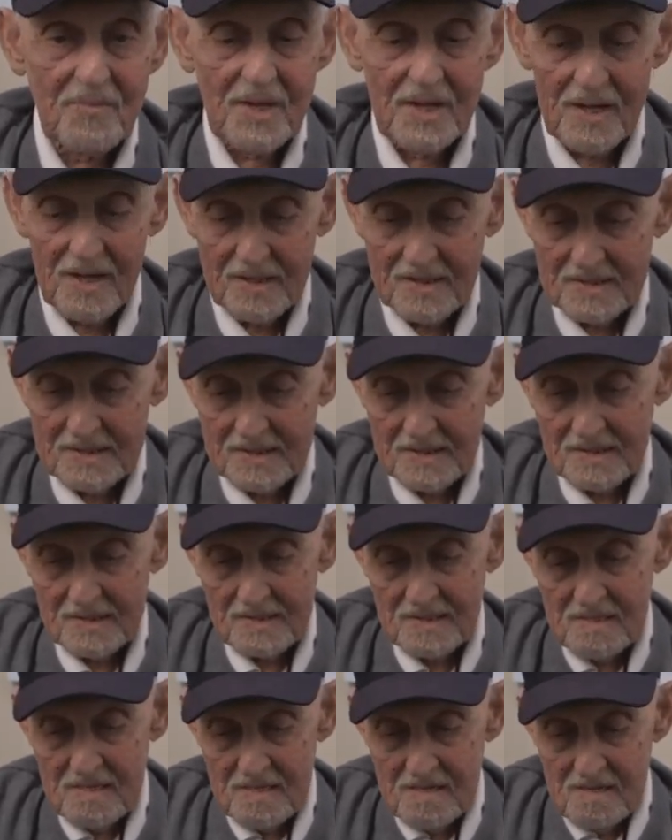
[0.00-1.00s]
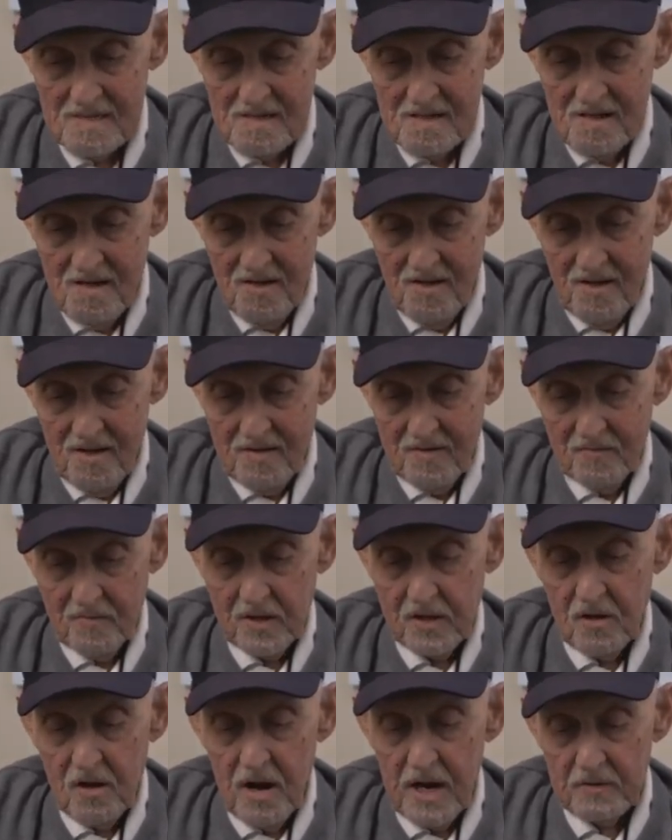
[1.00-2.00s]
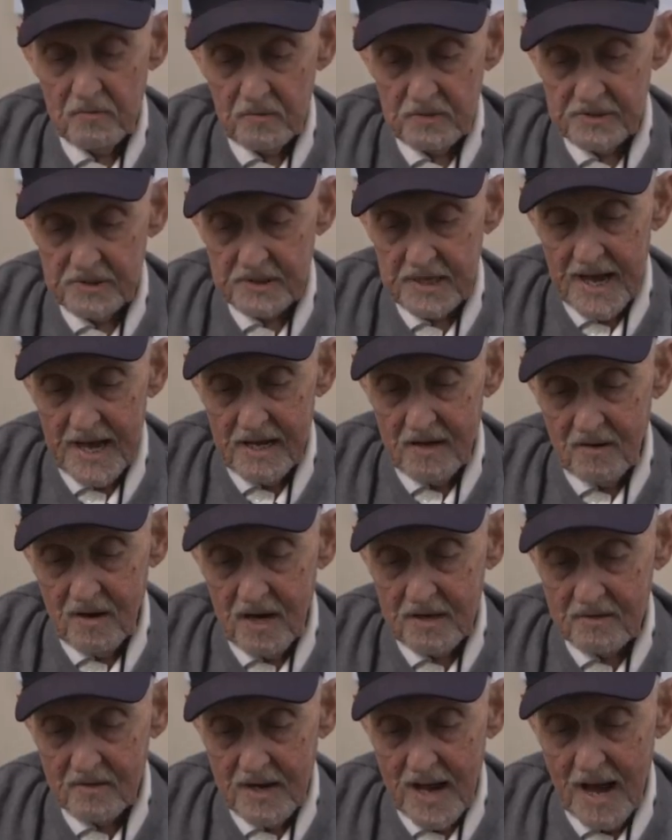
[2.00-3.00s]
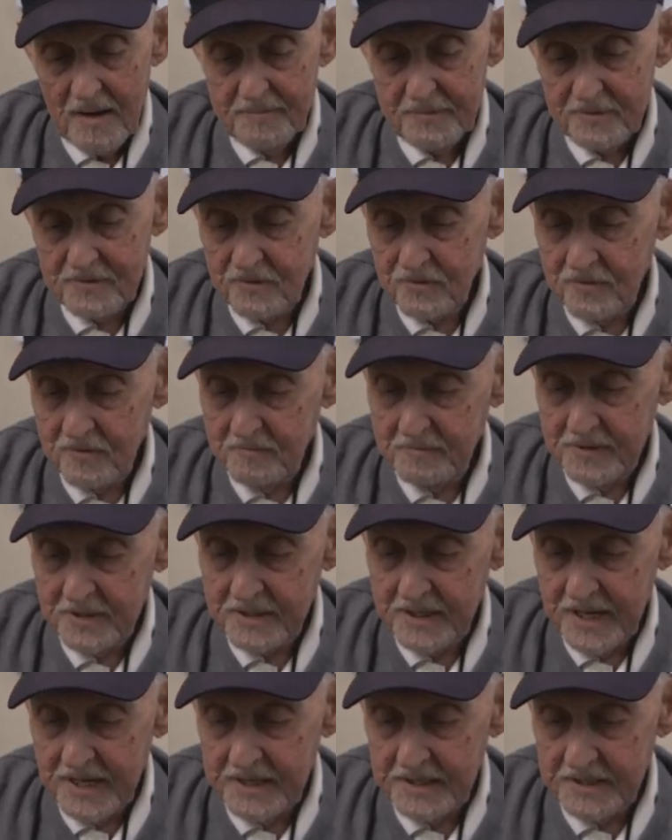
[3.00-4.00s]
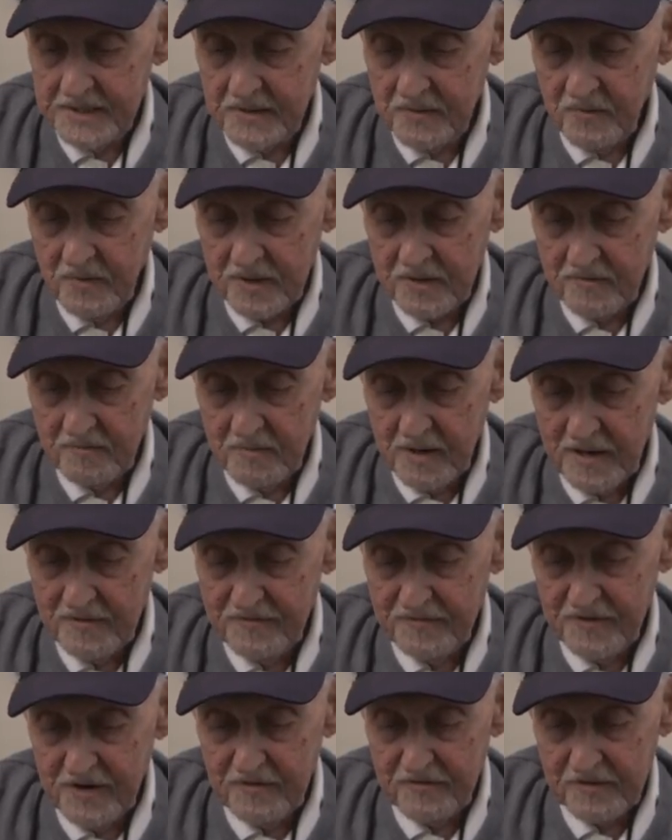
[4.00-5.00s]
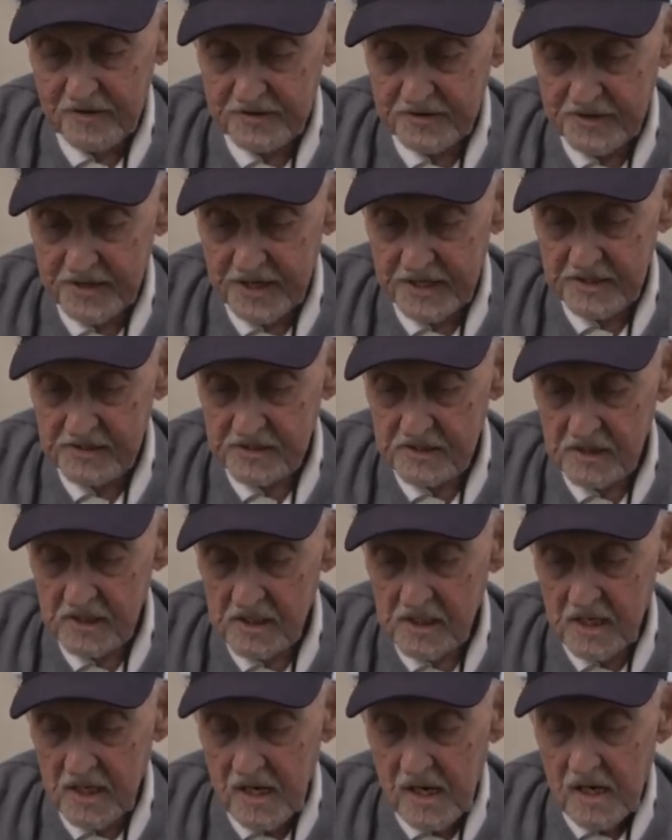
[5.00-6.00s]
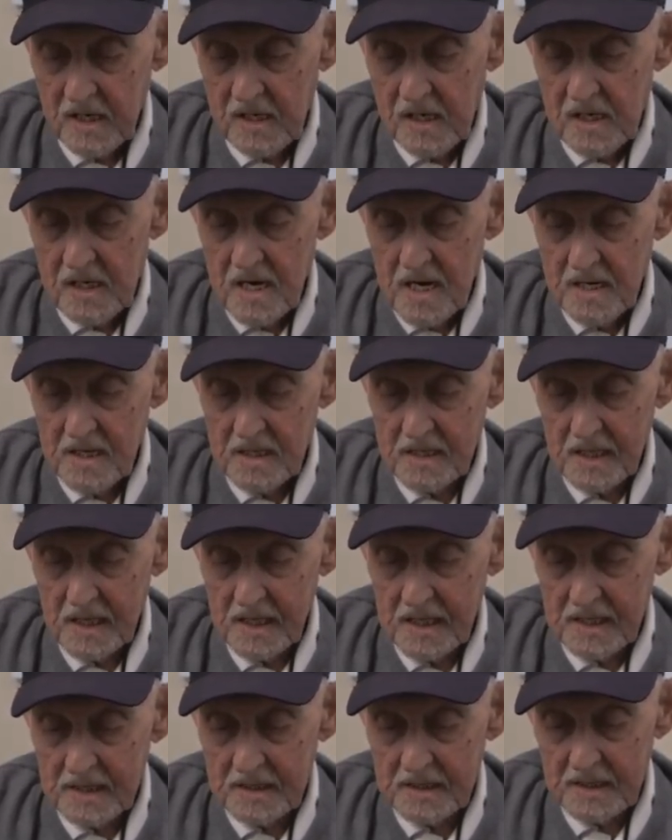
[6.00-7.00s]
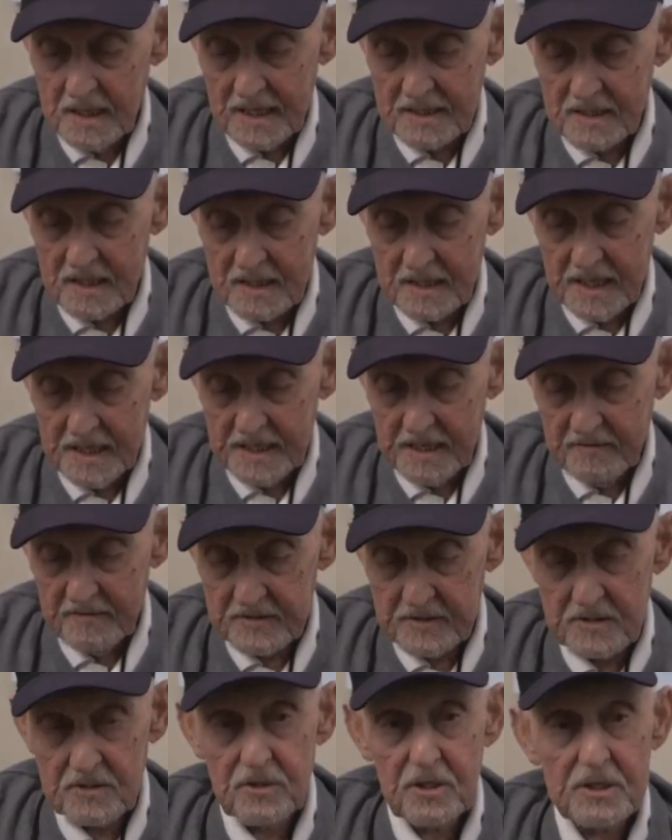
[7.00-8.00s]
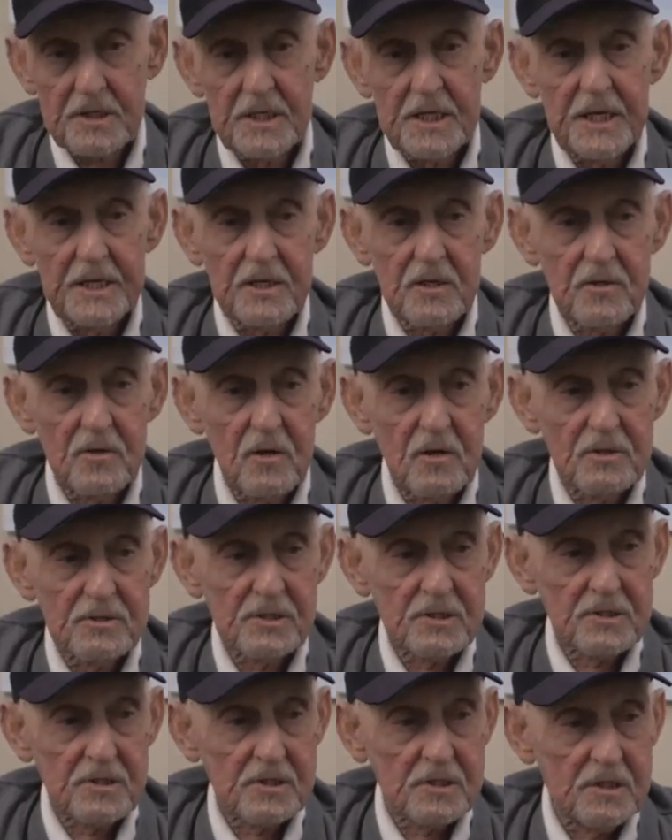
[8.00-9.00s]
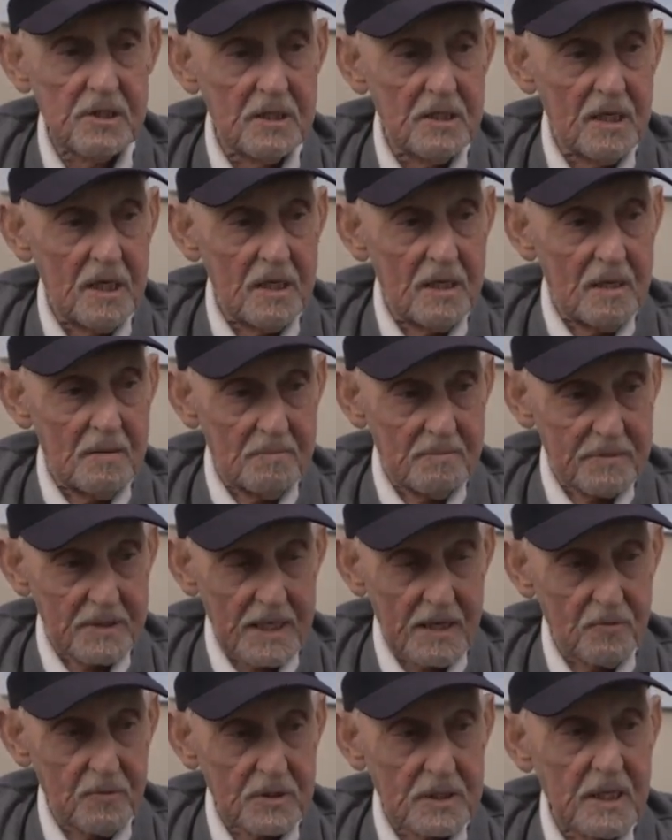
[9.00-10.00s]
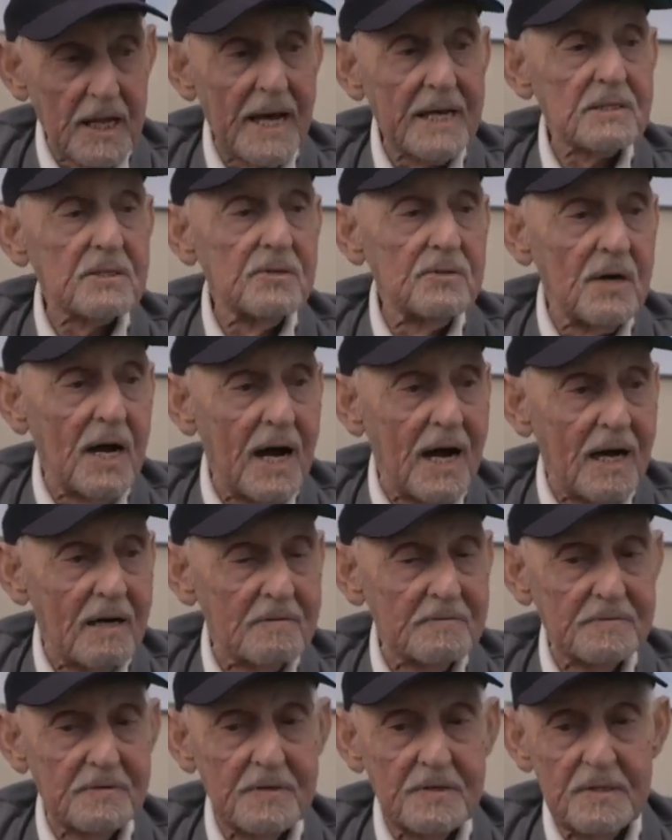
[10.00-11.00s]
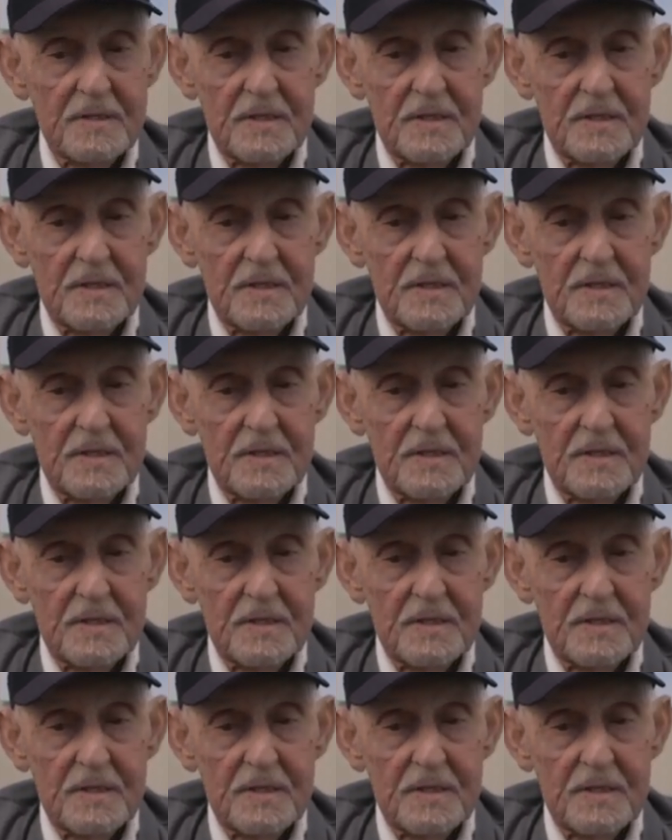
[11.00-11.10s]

Mm. Well, art was art happened to have been a uh, one of my favorite things. Uh, not that I ever took any courses, but I would like to have